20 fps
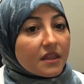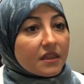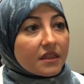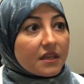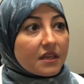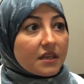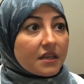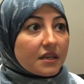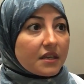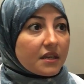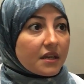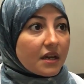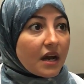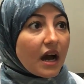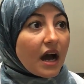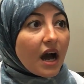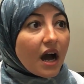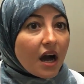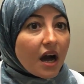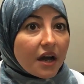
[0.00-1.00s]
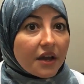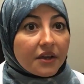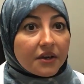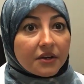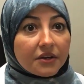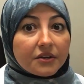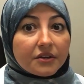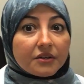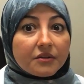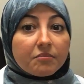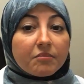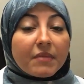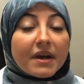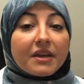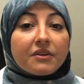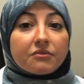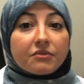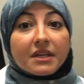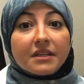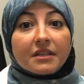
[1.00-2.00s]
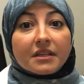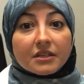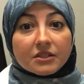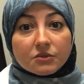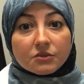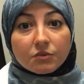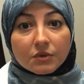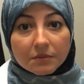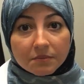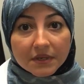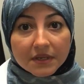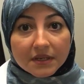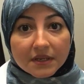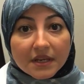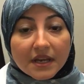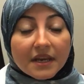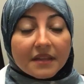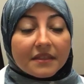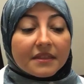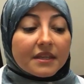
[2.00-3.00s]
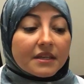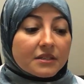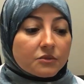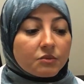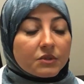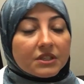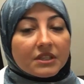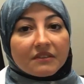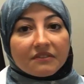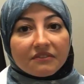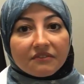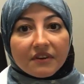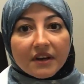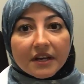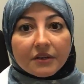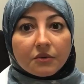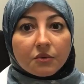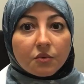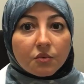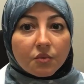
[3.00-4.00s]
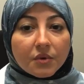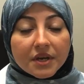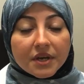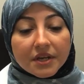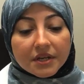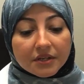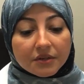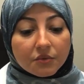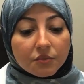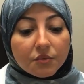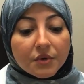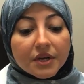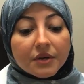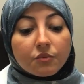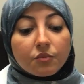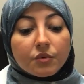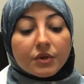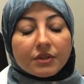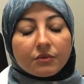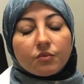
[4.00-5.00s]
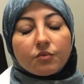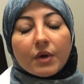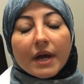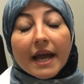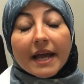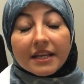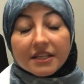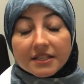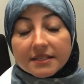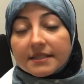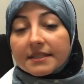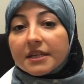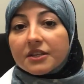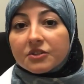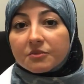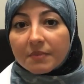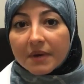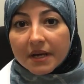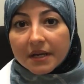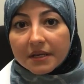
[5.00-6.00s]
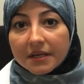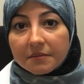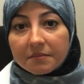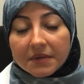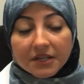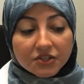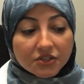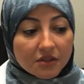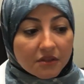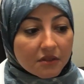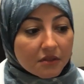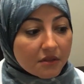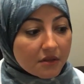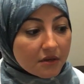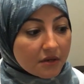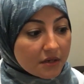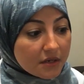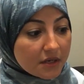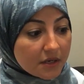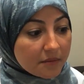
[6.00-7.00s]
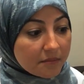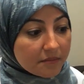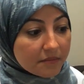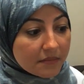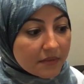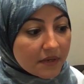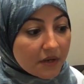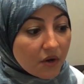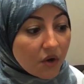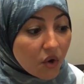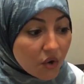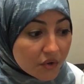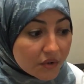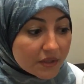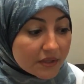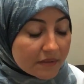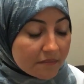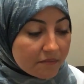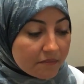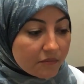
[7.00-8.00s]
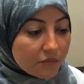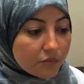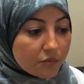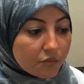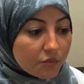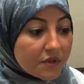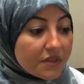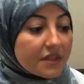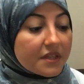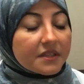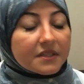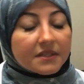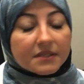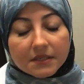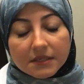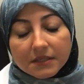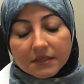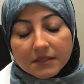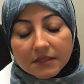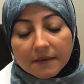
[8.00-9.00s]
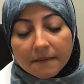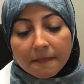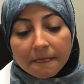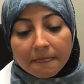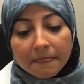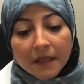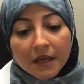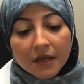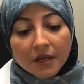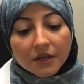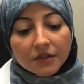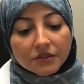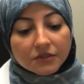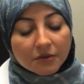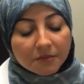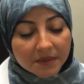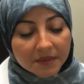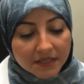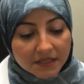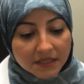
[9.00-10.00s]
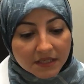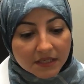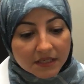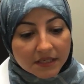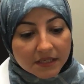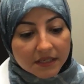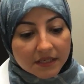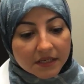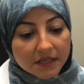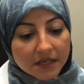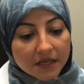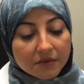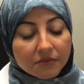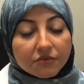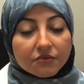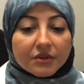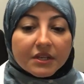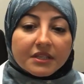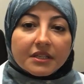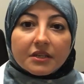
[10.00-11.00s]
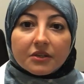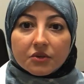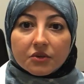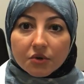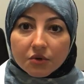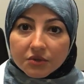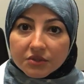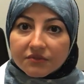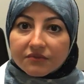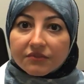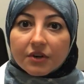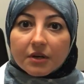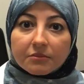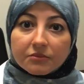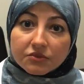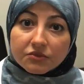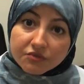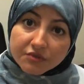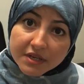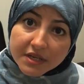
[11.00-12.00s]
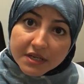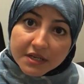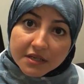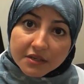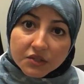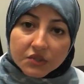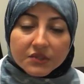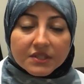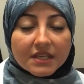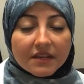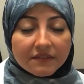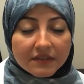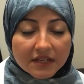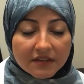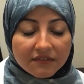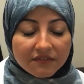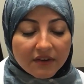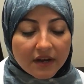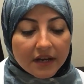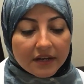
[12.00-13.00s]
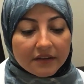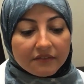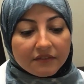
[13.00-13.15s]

the higher my readings would be, and this would define where I stage my patient on with the disease. So basically, reading goes from 3 to 75,